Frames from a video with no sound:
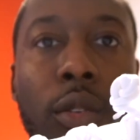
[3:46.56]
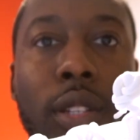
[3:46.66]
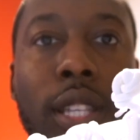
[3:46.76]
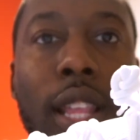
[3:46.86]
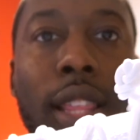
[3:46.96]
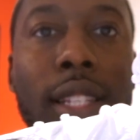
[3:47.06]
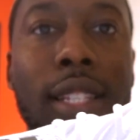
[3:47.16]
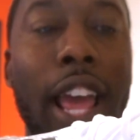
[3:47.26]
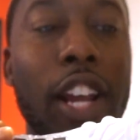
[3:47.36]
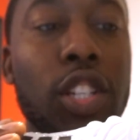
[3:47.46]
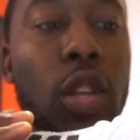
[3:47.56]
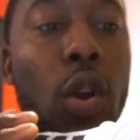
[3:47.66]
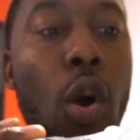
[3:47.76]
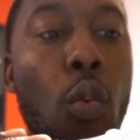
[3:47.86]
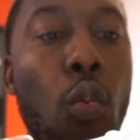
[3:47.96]
You can see that this is
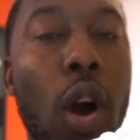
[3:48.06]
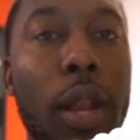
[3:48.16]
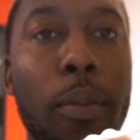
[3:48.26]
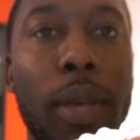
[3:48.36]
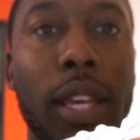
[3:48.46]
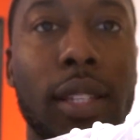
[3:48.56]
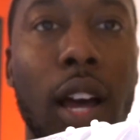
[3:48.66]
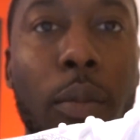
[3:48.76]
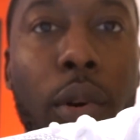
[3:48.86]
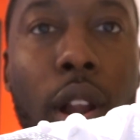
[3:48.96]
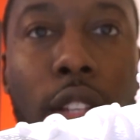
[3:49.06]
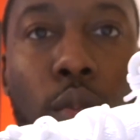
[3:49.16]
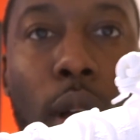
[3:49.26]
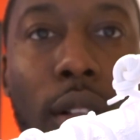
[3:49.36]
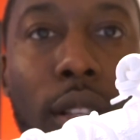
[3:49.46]
actually a one piece upper
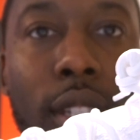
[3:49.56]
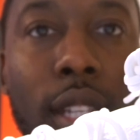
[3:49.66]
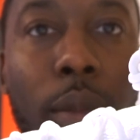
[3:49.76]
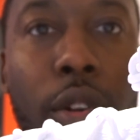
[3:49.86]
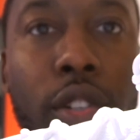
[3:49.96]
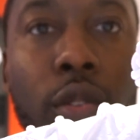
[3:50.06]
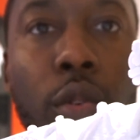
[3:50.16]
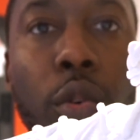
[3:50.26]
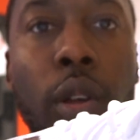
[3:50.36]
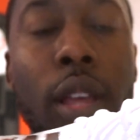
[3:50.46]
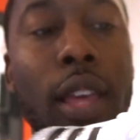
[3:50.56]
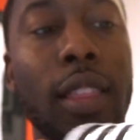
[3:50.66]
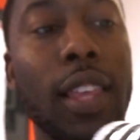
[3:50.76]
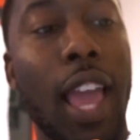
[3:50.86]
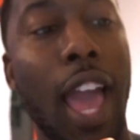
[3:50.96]
as well, similar to
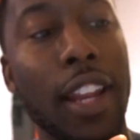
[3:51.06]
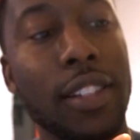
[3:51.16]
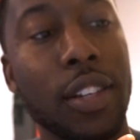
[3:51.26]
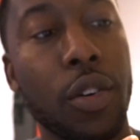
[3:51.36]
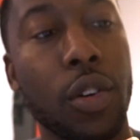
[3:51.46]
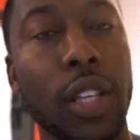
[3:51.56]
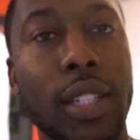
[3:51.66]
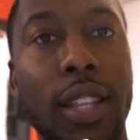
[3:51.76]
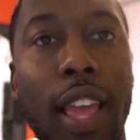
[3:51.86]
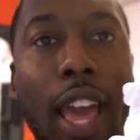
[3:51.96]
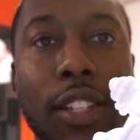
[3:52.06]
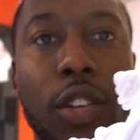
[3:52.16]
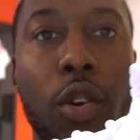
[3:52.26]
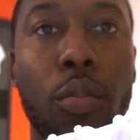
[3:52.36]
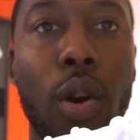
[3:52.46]
the Adizero cleats and the
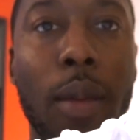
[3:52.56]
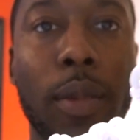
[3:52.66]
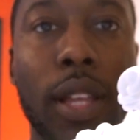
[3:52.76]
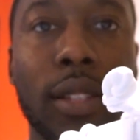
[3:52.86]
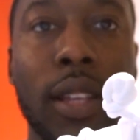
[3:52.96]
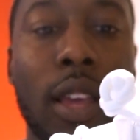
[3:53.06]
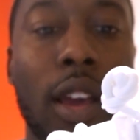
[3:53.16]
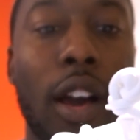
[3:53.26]
Adizero prime knits.